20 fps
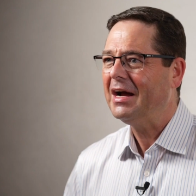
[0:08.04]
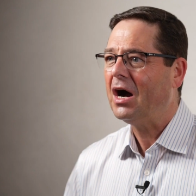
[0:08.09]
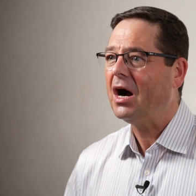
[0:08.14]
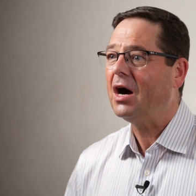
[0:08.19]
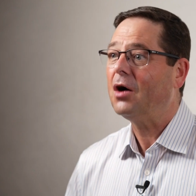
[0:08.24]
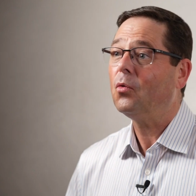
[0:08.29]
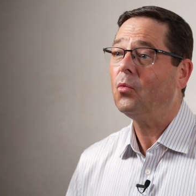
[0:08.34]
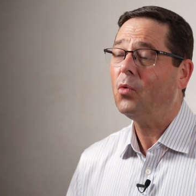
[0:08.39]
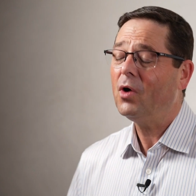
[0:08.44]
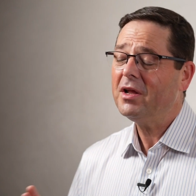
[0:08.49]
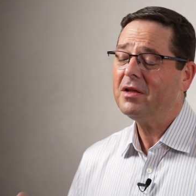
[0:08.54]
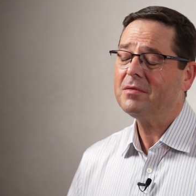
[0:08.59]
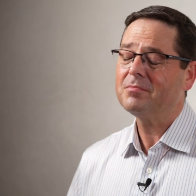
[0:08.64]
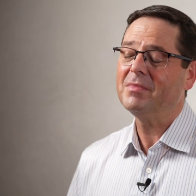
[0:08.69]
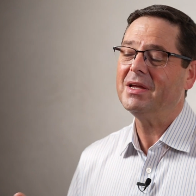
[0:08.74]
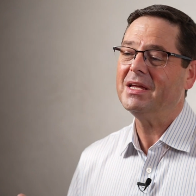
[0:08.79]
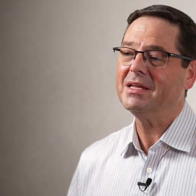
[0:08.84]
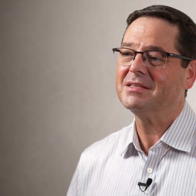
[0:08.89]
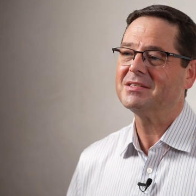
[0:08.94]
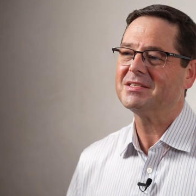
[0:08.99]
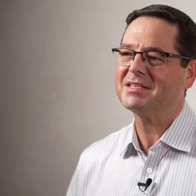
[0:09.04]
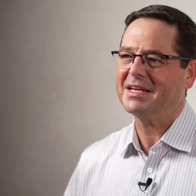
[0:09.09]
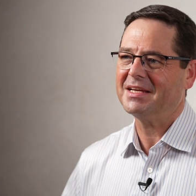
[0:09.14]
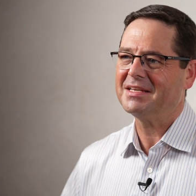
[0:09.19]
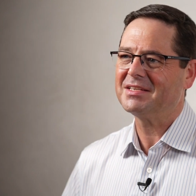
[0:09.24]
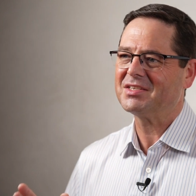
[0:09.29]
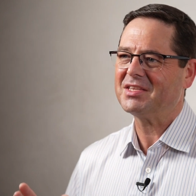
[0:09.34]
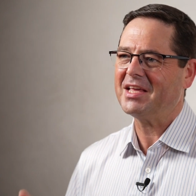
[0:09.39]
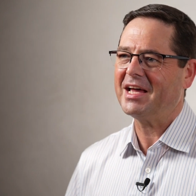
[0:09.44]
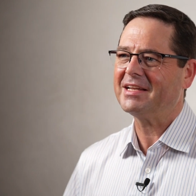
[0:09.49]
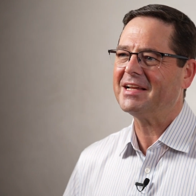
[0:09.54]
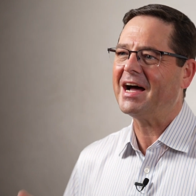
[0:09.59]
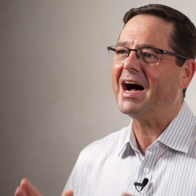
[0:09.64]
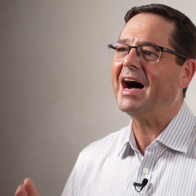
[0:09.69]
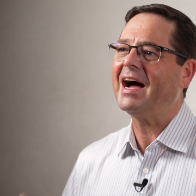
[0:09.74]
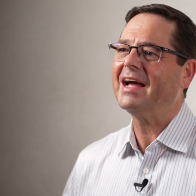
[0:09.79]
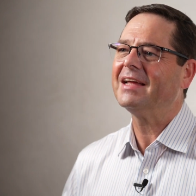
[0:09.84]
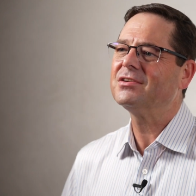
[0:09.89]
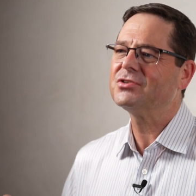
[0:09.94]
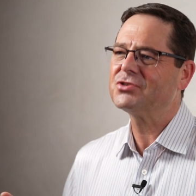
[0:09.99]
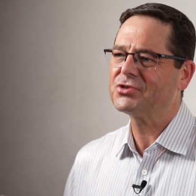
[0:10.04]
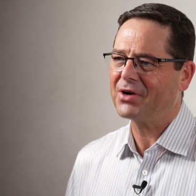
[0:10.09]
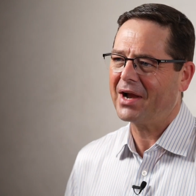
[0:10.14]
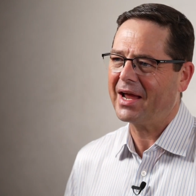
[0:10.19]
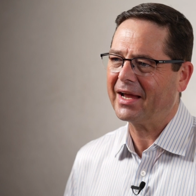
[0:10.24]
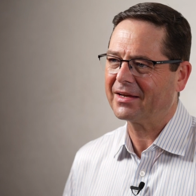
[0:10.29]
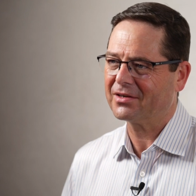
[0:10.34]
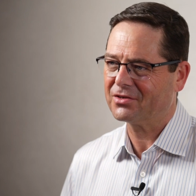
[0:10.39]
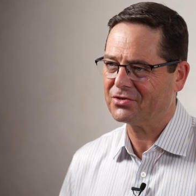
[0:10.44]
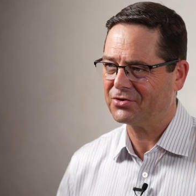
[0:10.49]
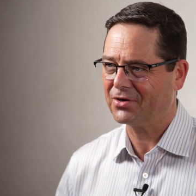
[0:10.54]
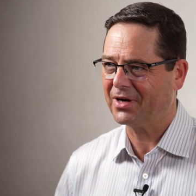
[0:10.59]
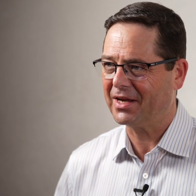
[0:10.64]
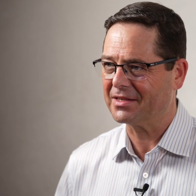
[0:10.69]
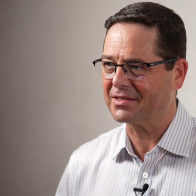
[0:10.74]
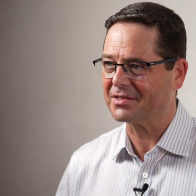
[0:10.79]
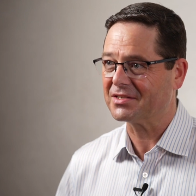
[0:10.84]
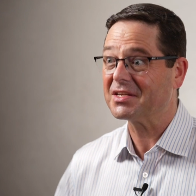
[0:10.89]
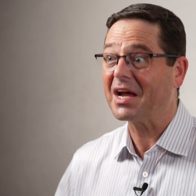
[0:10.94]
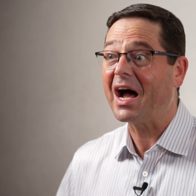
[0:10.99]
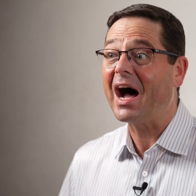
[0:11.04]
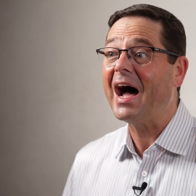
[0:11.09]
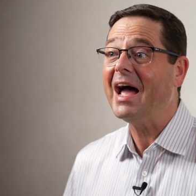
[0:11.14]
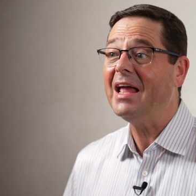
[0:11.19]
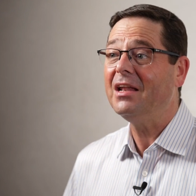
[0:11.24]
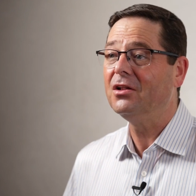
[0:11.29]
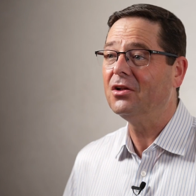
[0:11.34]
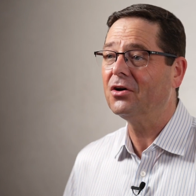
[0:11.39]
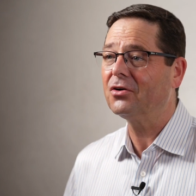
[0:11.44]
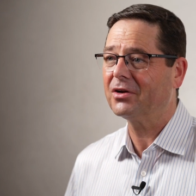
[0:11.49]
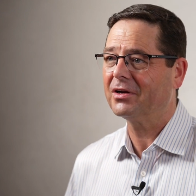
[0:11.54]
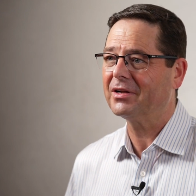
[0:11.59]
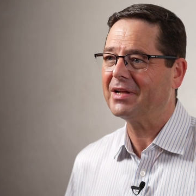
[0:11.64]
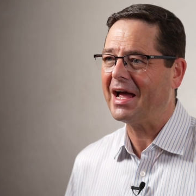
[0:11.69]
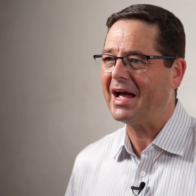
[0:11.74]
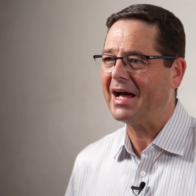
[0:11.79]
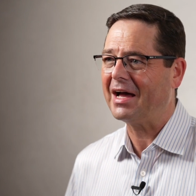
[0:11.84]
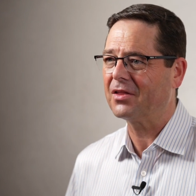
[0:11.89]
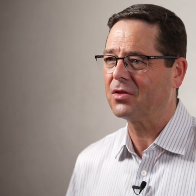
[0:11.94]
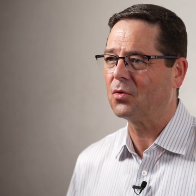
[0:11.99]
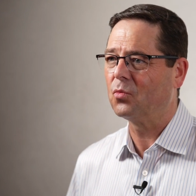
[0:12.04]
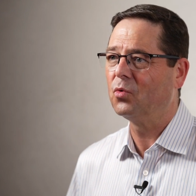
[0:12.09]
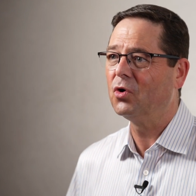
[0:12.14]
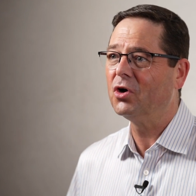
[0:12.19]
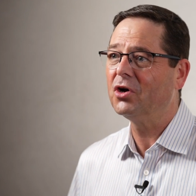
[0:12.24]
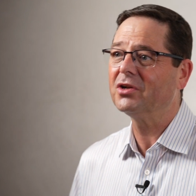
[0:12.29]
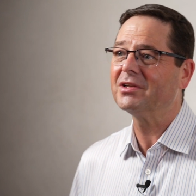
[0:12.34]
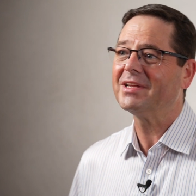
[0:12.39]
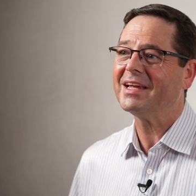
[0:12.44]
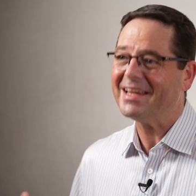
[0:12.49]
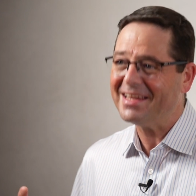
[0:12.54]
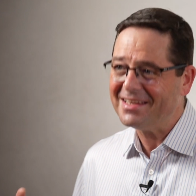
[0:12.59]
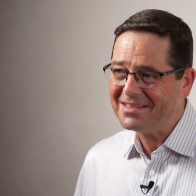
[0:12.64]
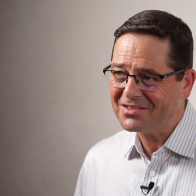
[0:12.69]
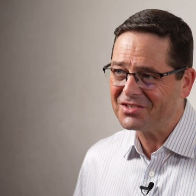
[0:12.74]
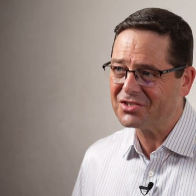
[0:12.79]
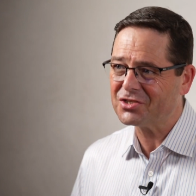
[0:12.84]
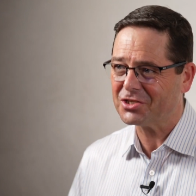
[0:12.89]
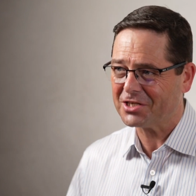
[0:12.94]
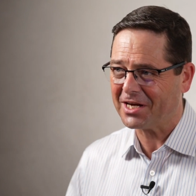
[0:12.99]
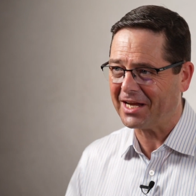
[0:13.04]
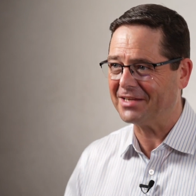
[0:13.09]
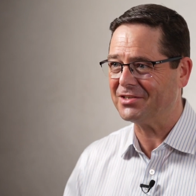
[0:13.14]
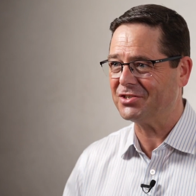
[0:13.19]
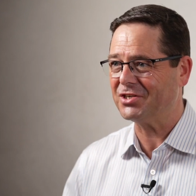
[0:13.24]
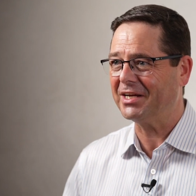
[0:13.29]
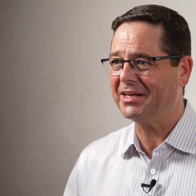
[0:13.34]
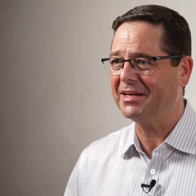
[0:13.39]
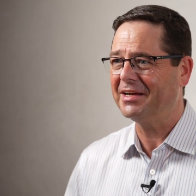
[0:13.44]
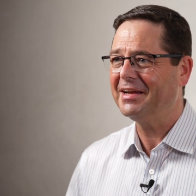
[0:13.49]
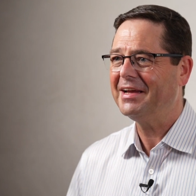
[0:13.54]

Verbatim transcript: Uh, what it means is that I track trends. I look at how the world is changing